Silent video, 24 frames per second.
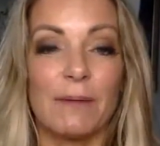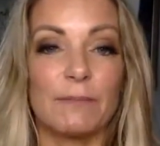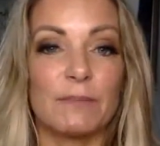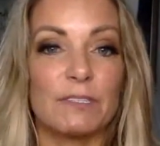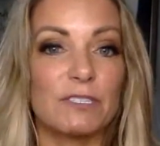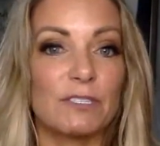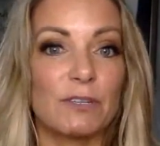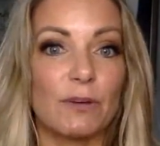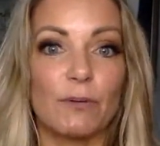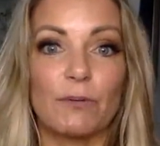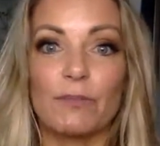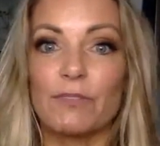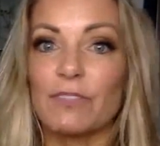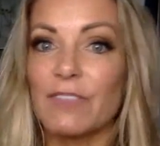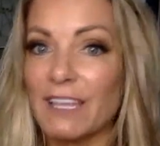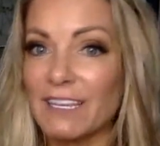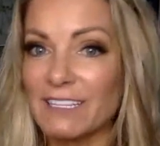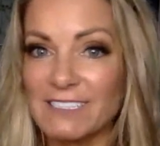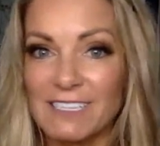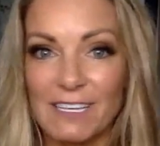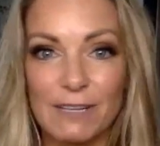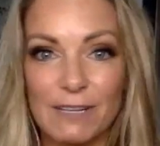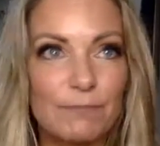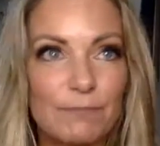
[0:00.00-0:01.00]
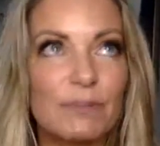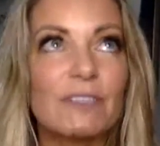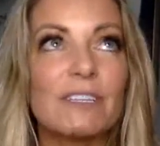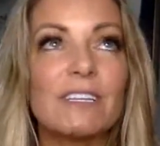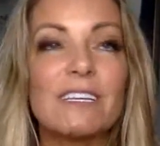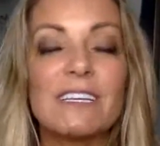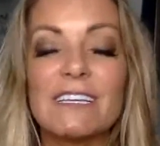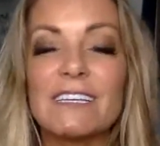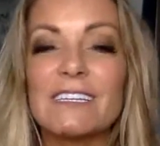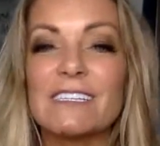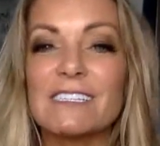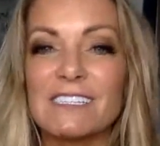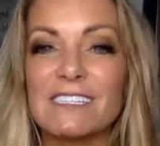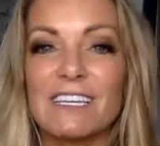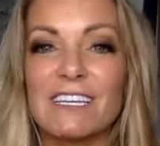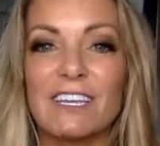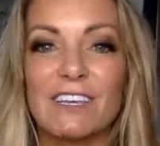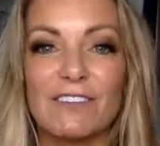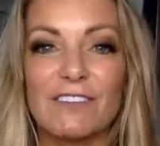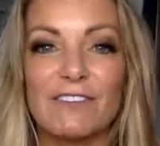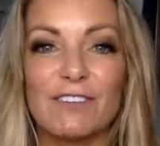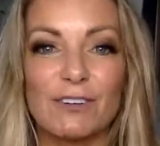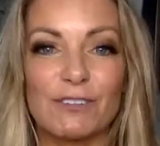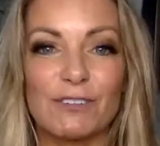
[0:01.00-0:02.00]
So they said, please
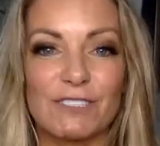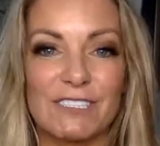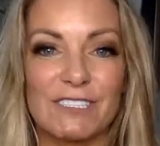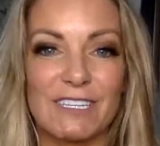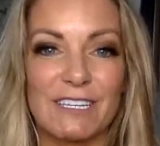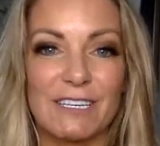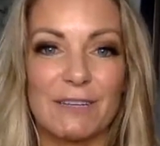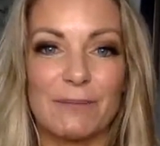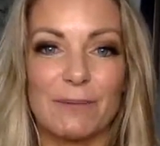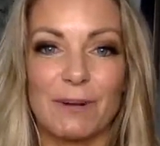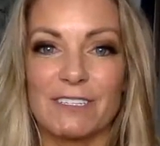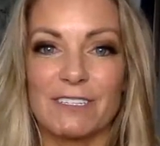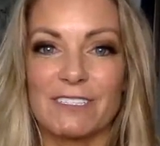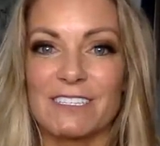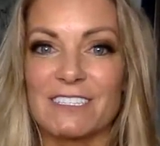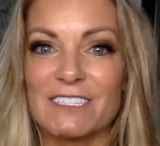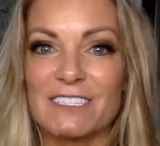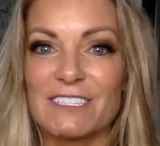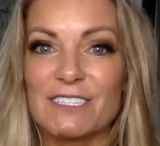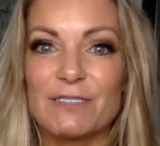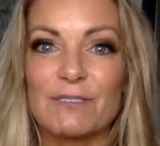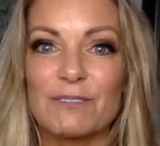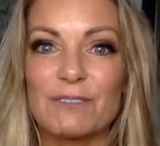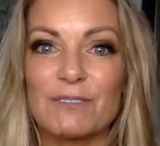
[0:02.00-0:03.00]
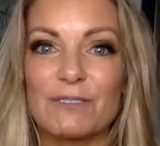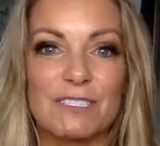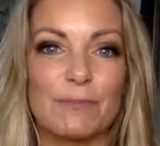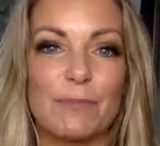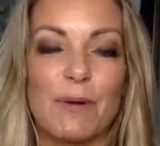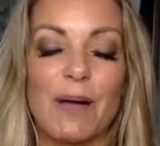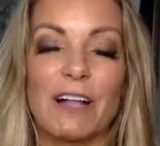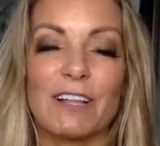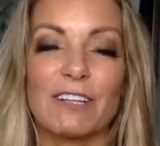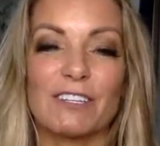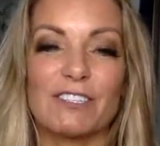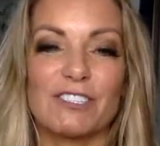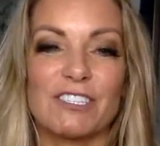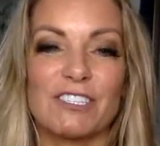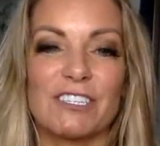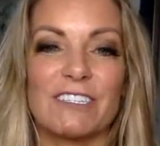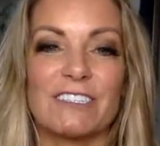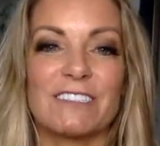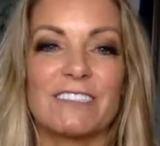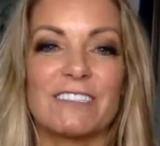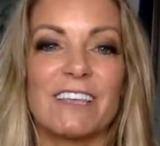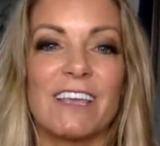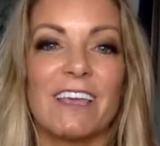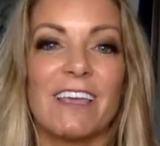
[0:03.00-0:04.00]
give your team our sincerest
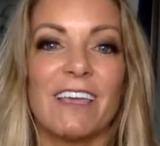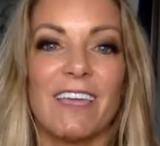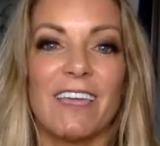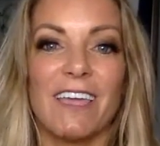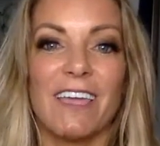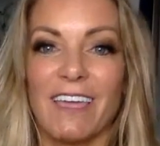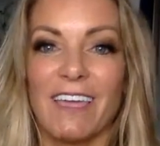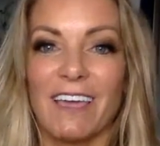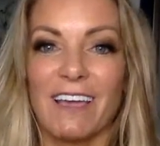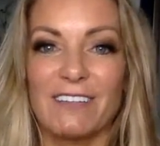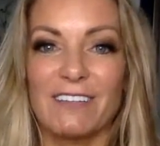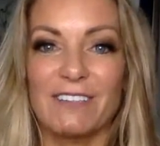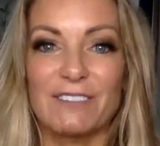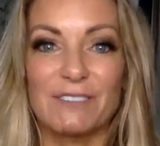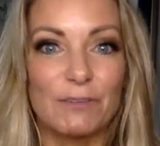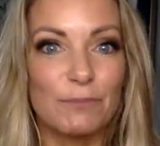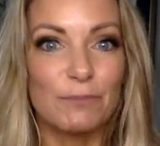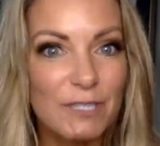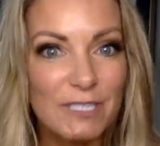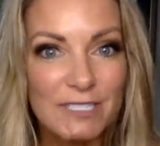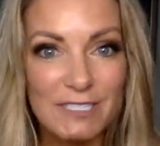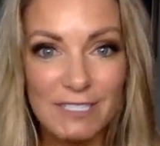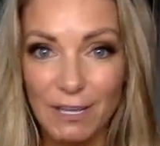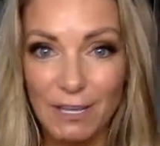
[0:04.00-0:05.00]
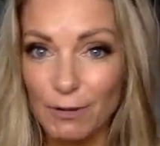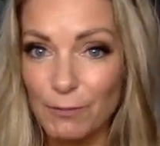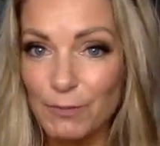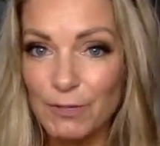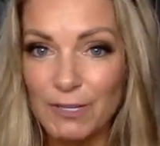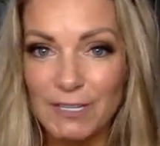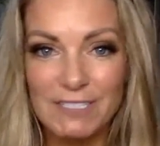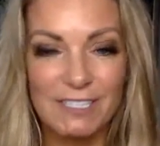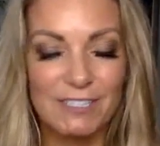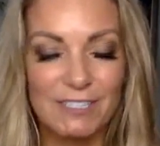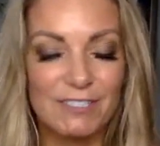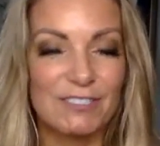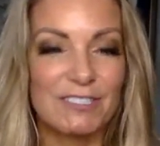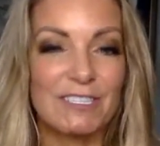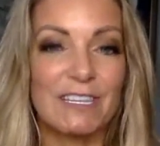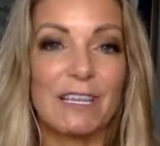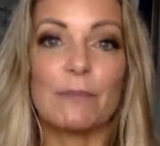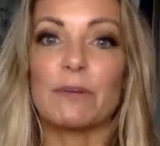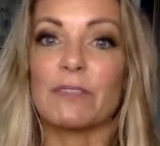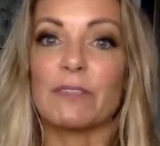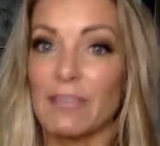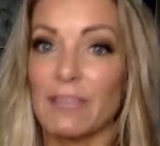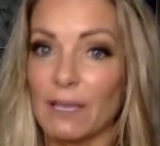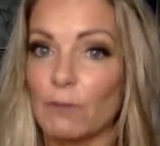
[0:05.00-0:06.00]
apologies. And so please, I hope you guys
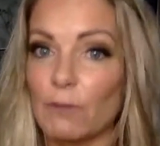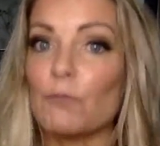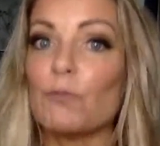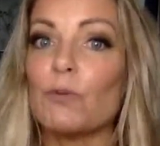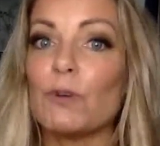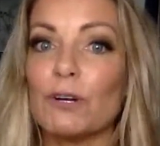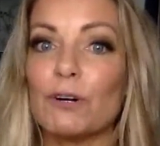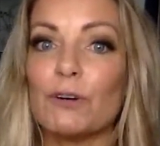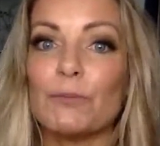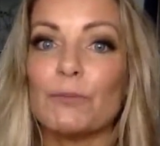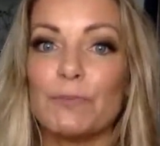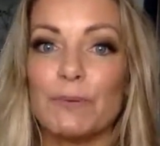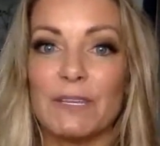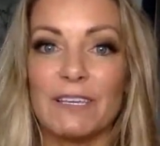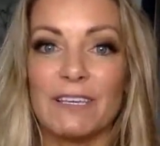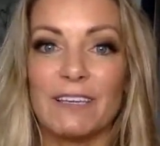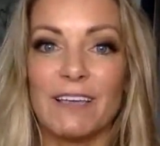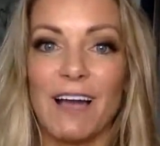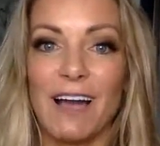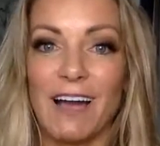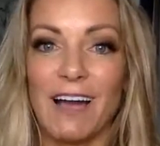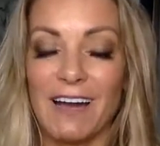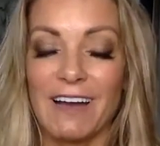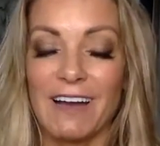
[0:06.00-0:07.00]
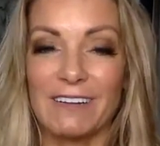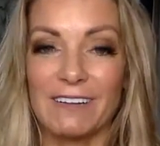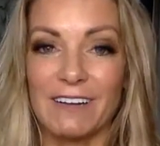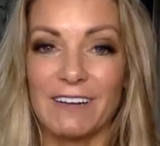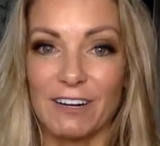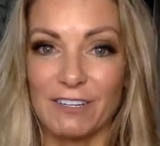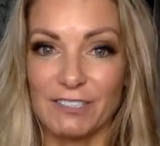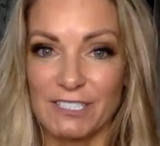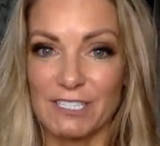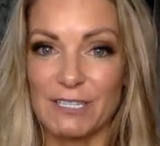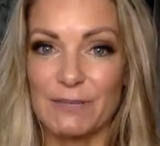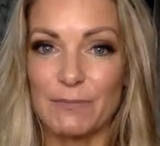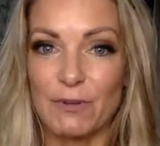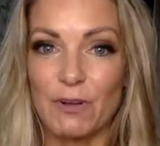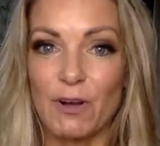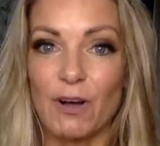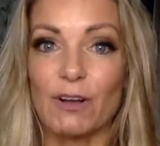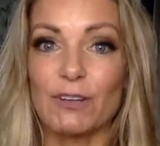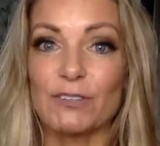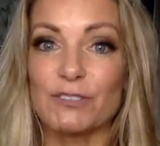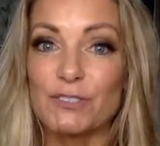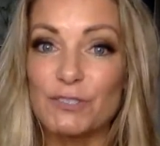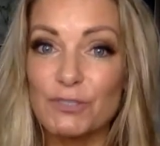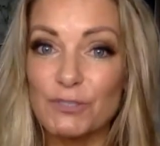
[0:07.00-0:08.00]
understand, but they will be on our team
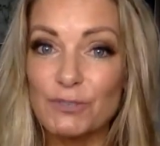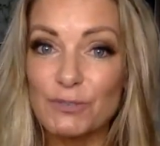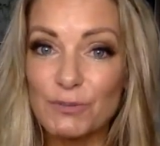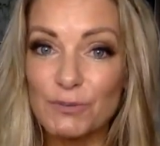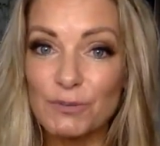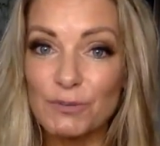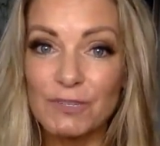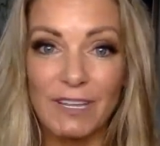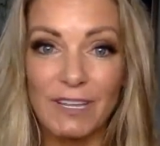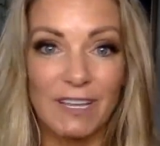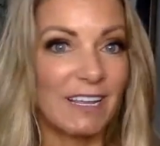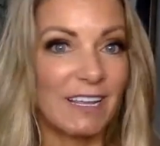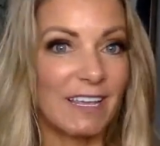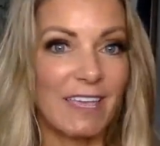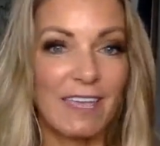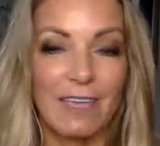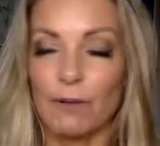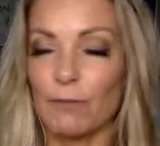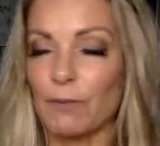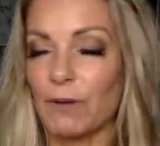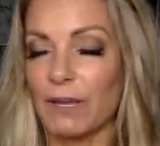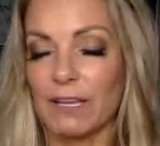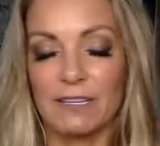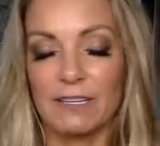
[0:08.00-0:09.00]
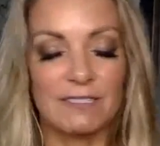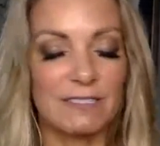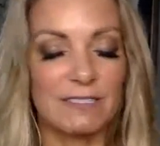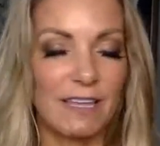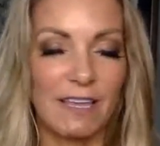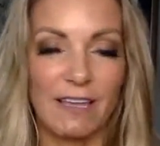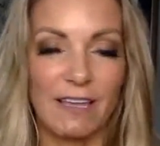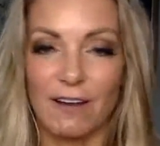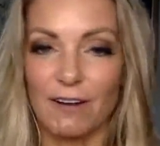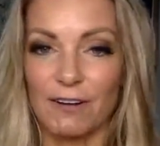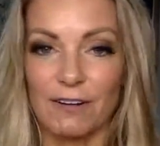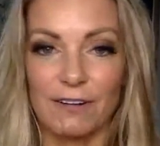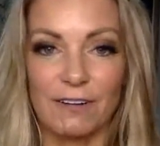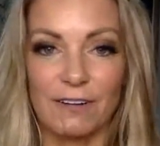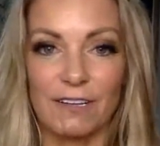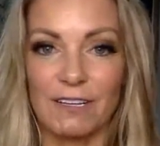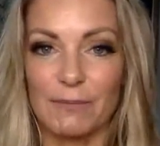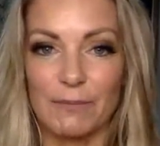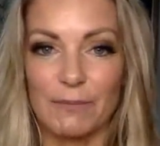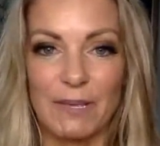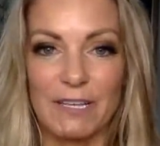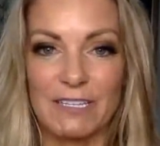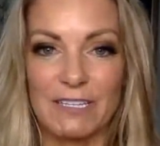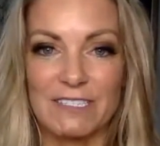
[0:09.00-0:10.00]
call soon, and I can't wait because they are an
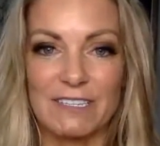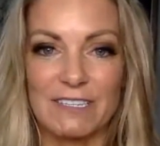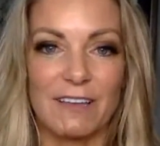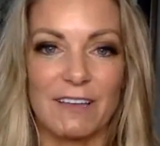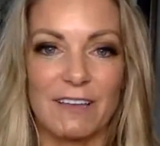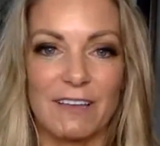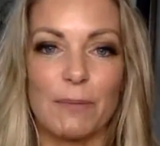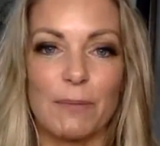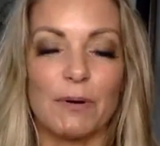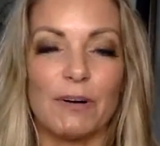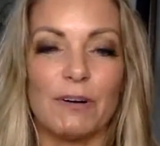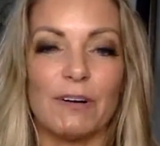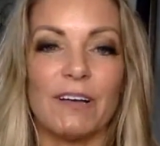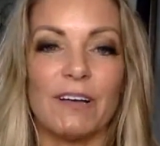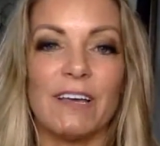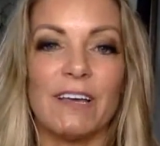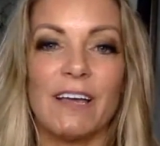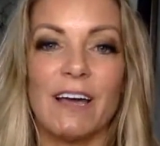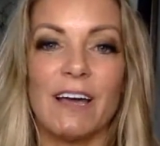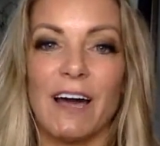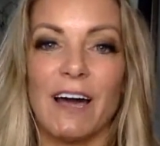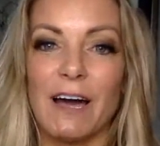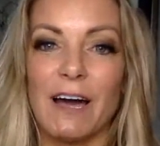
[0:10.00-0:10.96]
amazing couple.